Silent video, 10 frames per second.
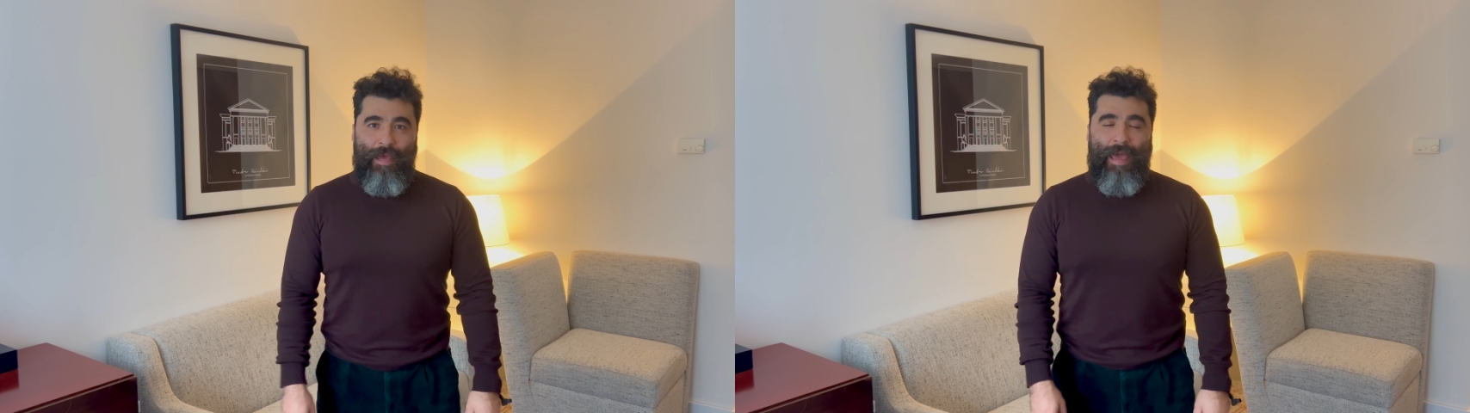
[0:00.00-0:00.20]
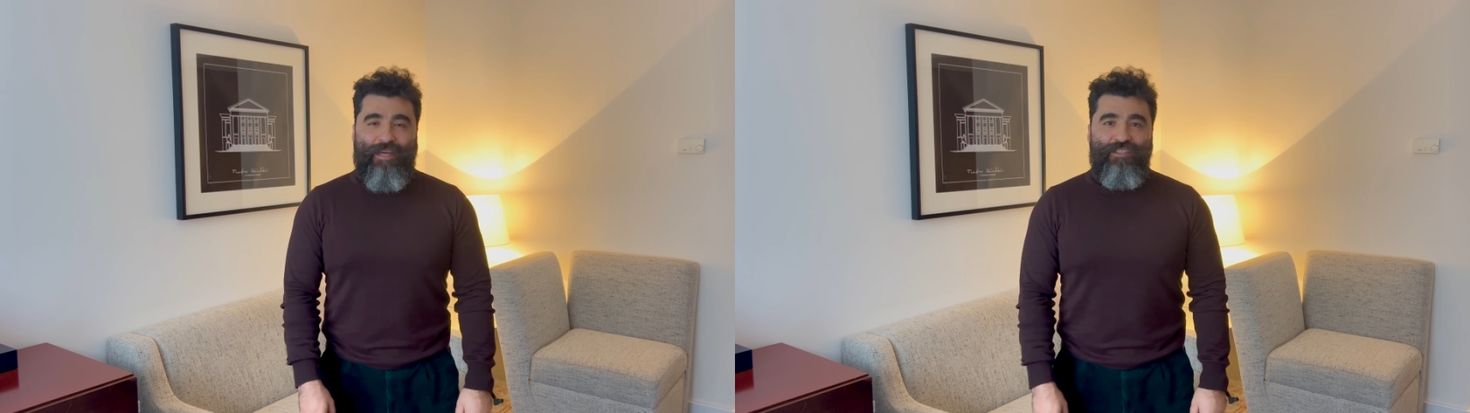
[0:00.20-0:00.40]

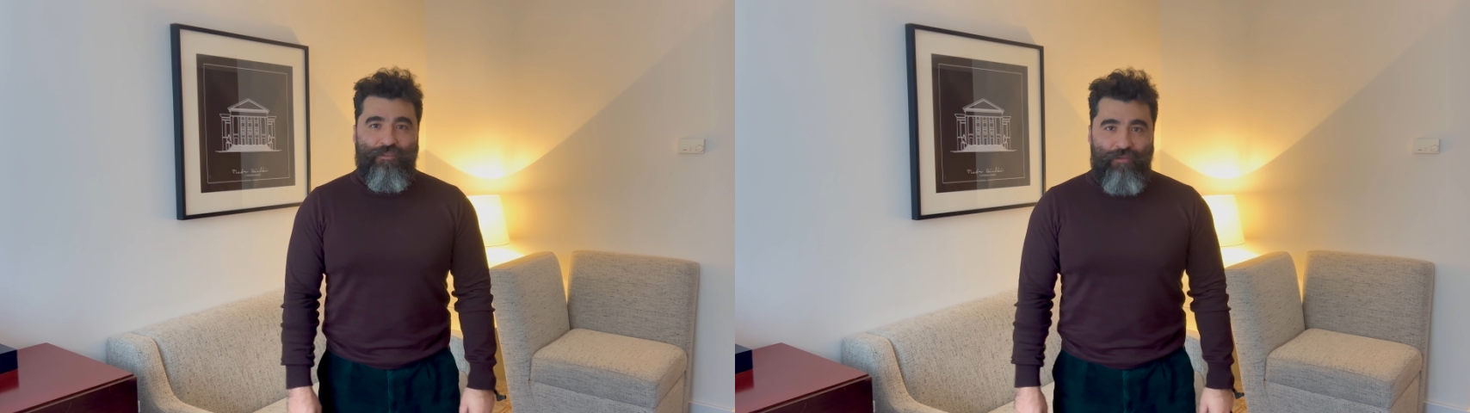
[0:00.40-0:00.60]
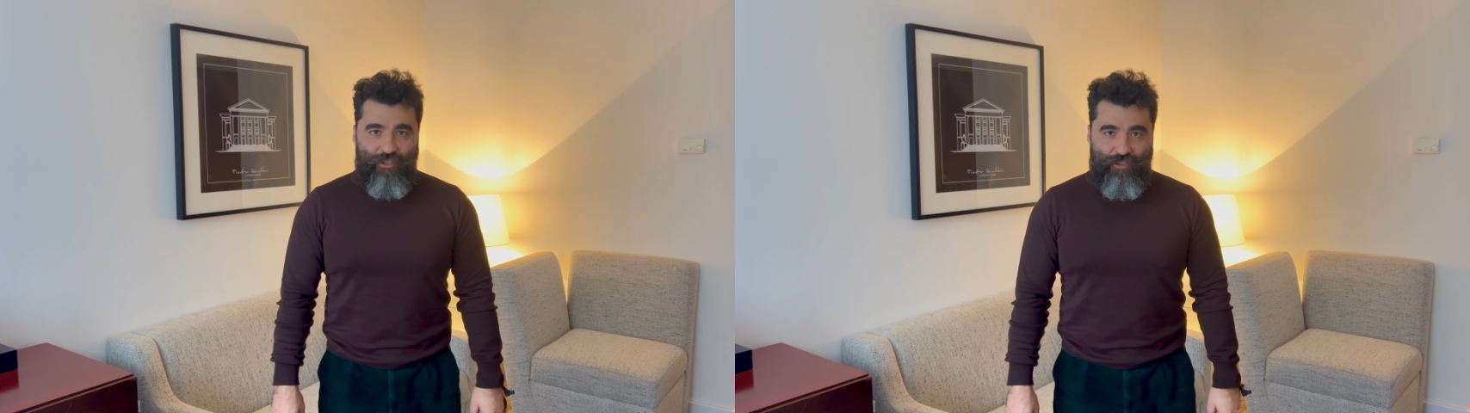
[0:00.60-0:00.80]

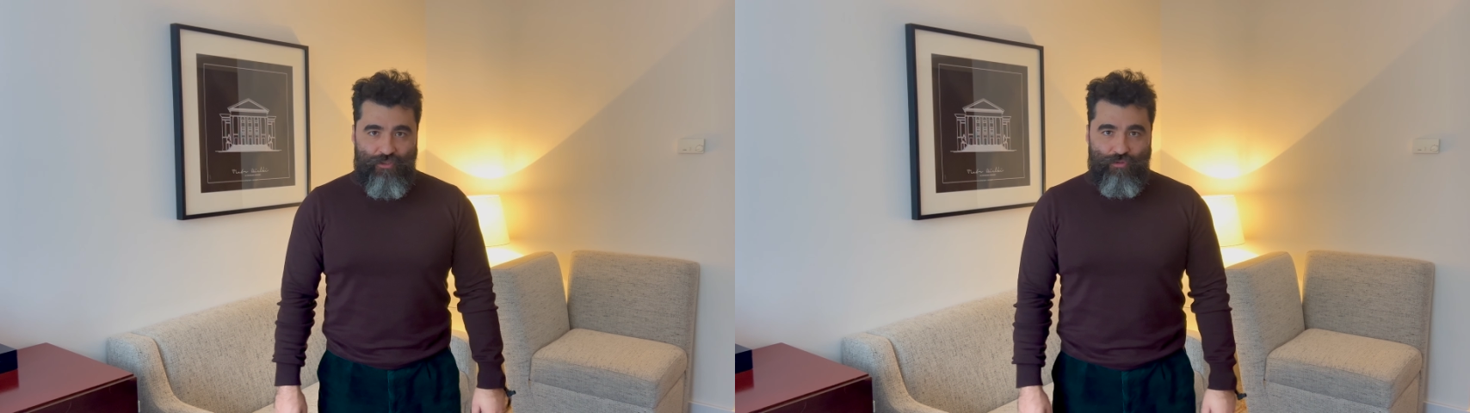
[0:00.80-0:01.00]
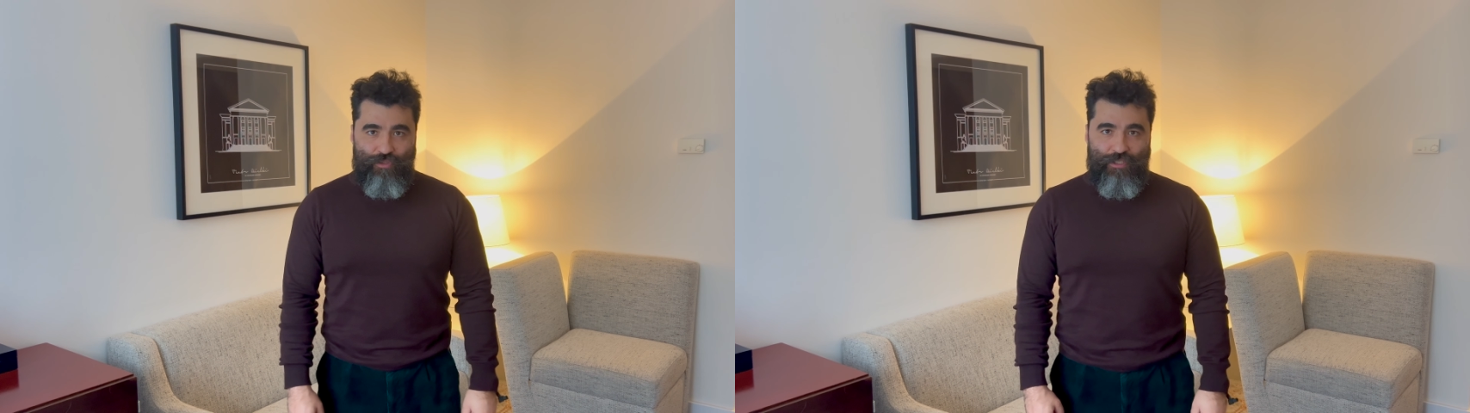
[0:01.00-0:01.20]
activation
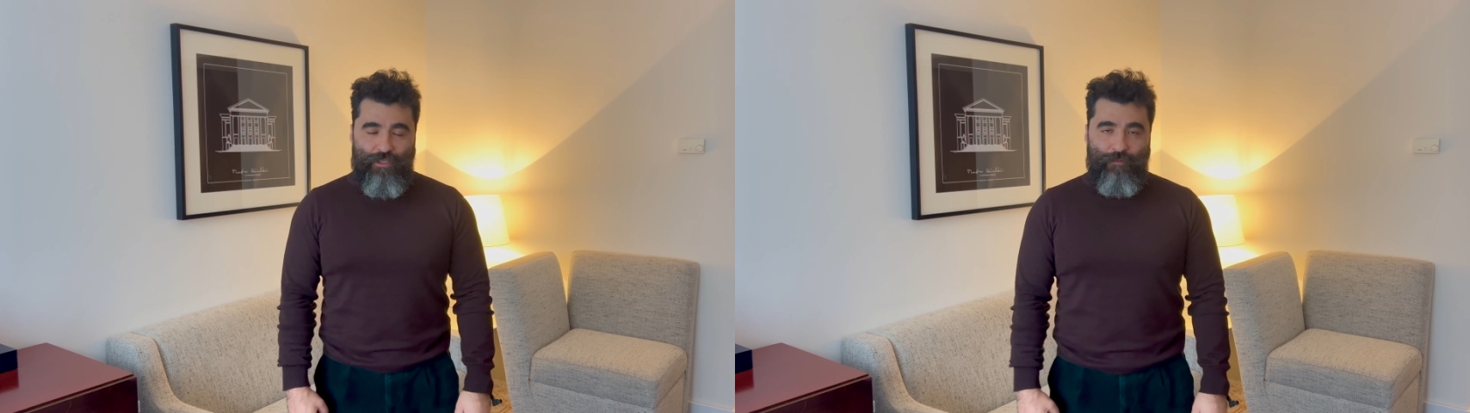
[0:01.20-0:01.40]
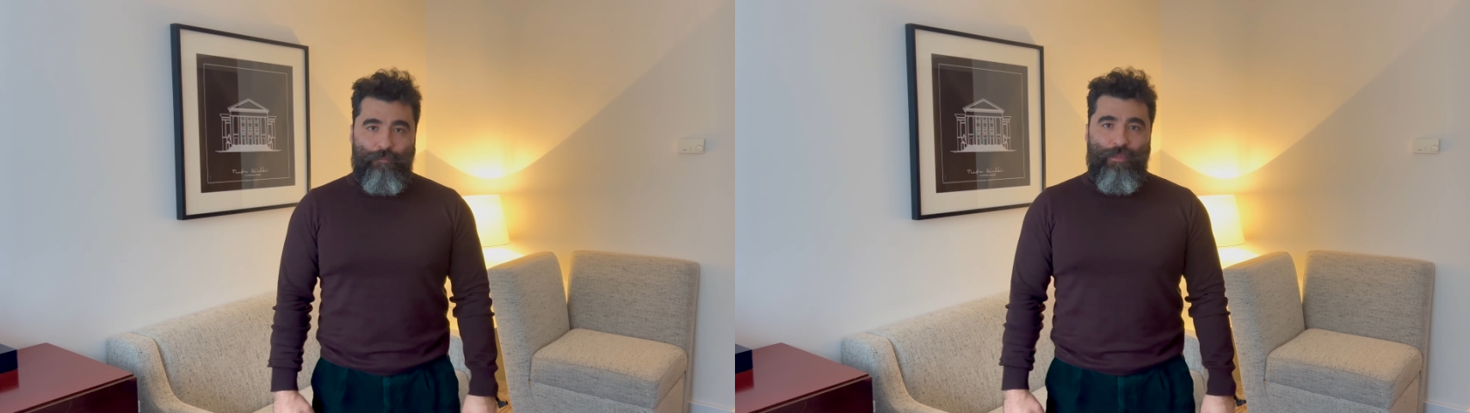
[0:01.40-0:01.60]
routine